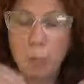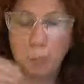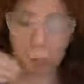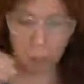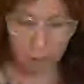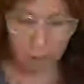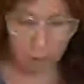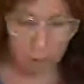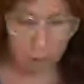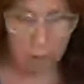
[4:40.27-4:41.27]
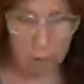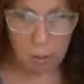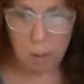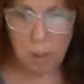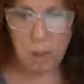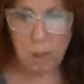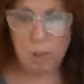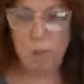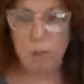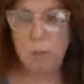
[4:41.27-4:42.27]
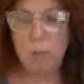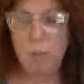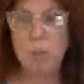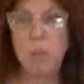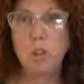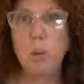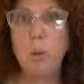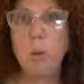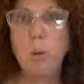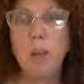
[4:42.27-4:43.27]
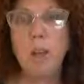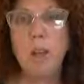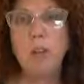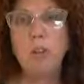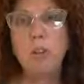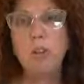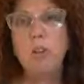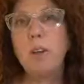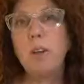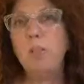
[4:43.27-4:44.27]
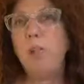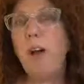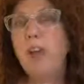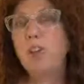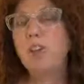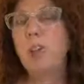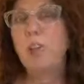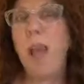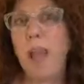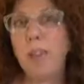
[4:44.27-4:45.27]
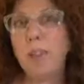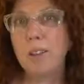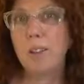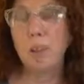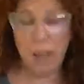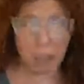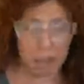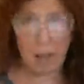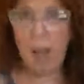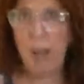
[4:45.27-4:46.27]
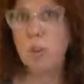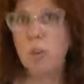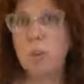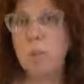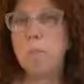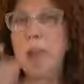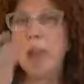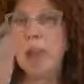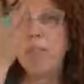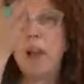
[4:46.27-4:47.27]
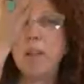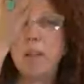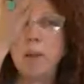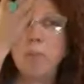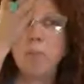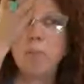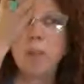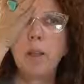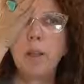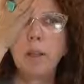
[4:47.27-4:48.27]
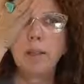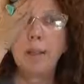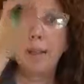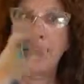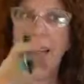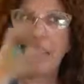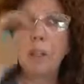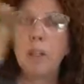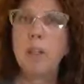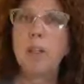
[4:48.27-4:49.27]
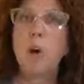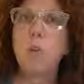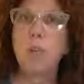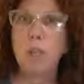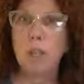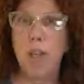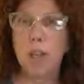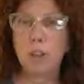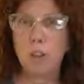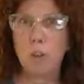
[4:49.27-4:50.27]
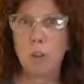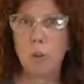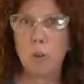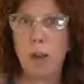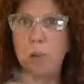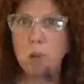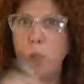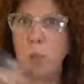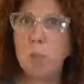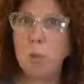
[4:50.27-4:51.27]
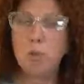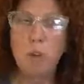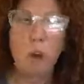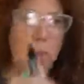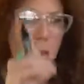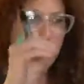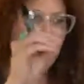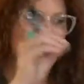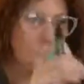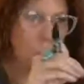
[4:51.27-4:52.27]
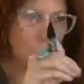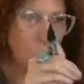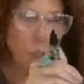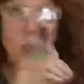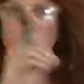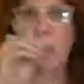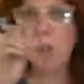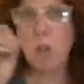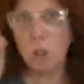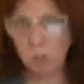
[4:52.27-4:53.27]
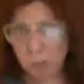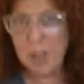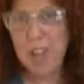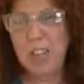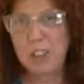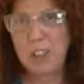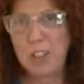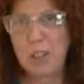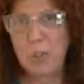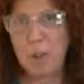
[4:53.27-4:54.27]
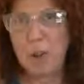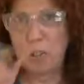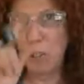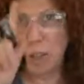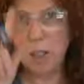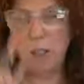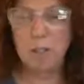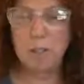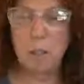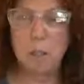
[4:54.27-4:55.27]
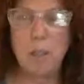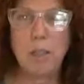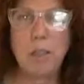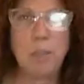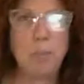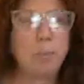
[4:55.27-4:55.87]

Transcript: right now? And I want to give you a little bit tool so you can find your way, okay? And how you can make that how you can go into the action zone, how you can move from knowing what you want to the action that you want. So here's something that